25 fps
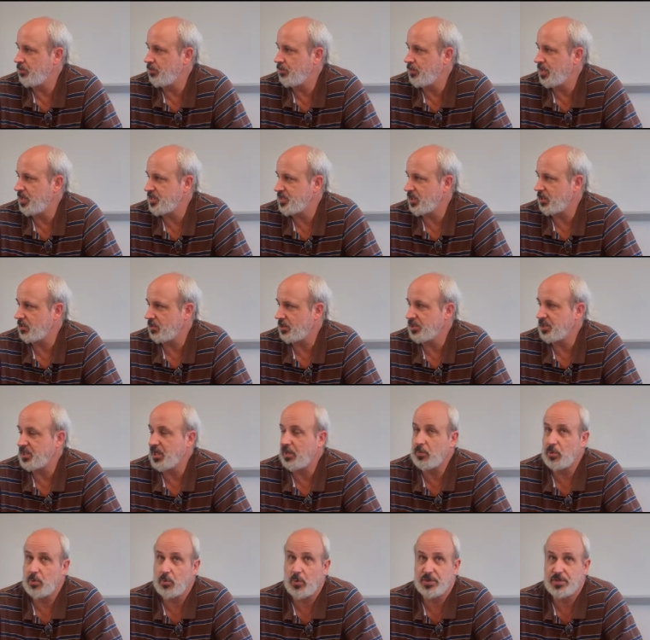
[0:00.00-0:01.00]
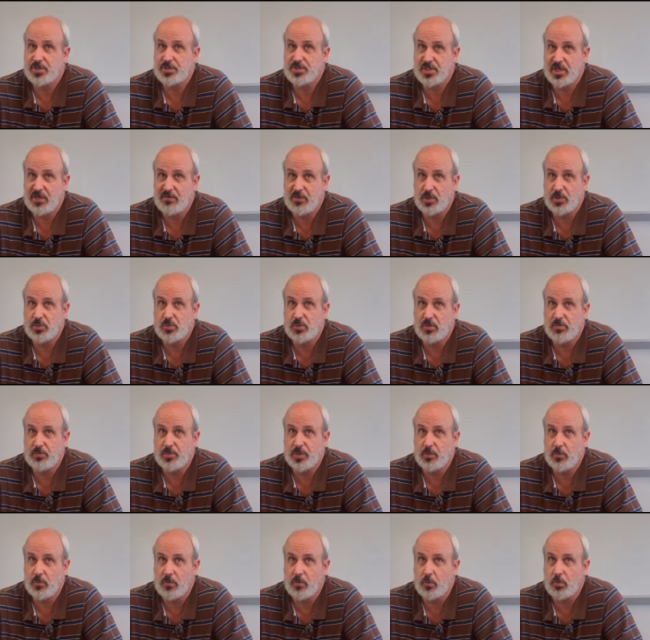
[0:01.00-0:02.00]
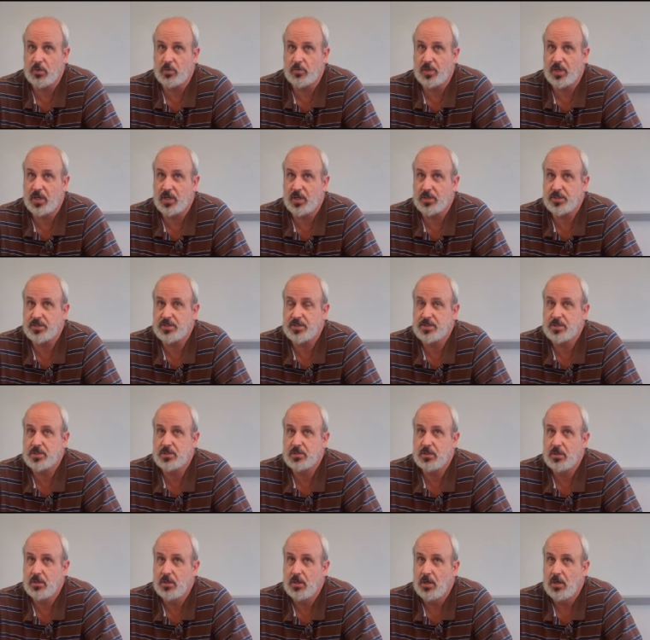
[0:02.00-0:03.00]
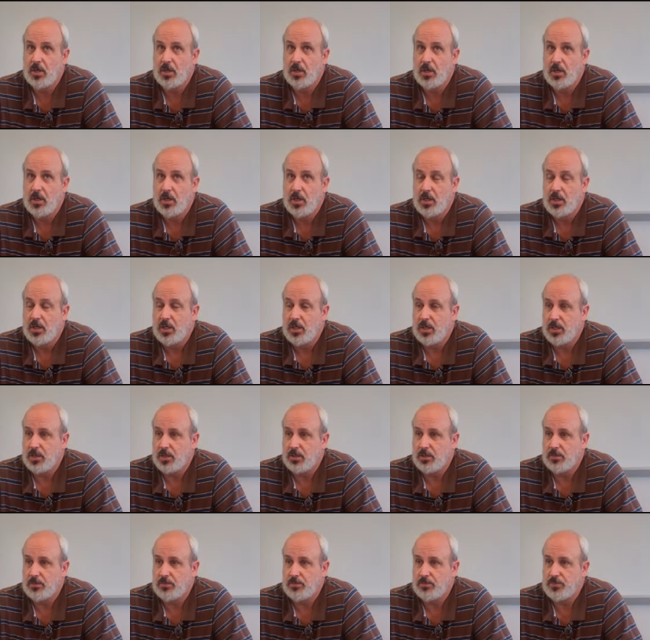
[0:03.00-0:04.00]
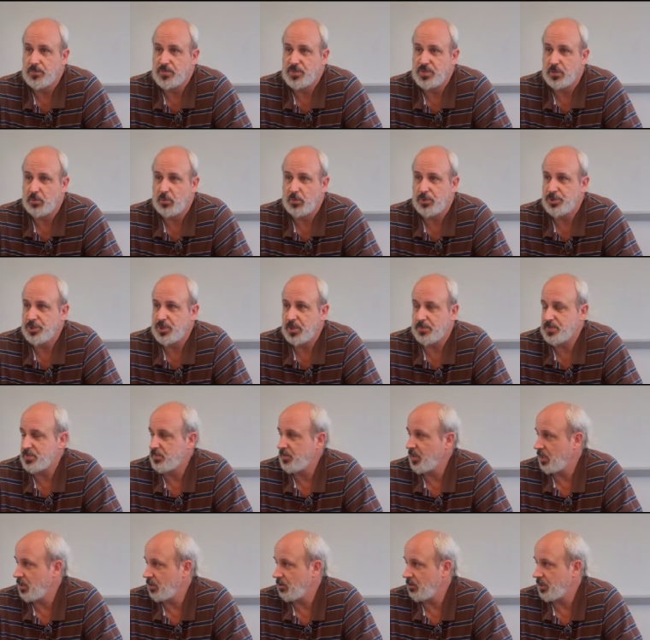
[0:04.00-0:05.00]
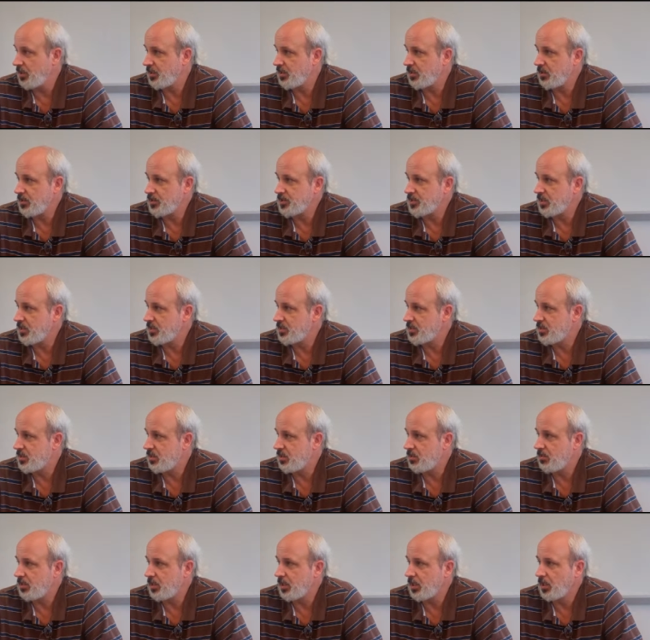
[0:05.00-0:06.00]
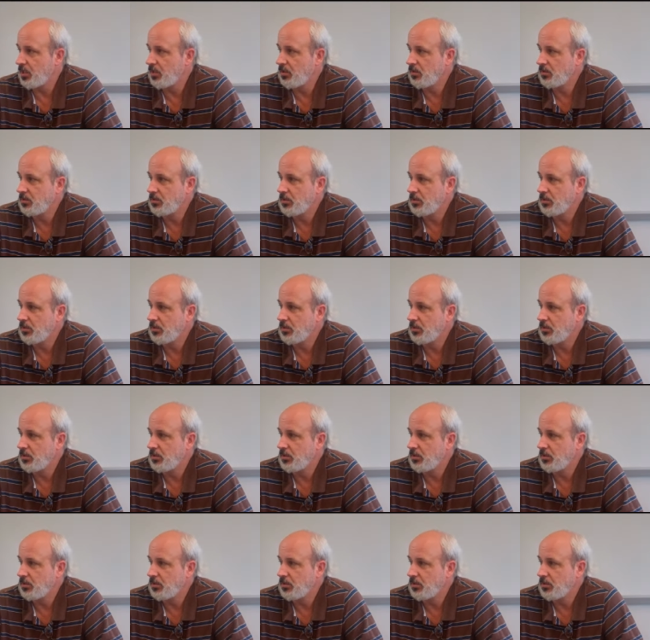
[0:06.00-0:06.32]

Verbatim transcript: basically double what the savings would have been with wood pellets. Um, so wood chips made a great deal of sense to do here.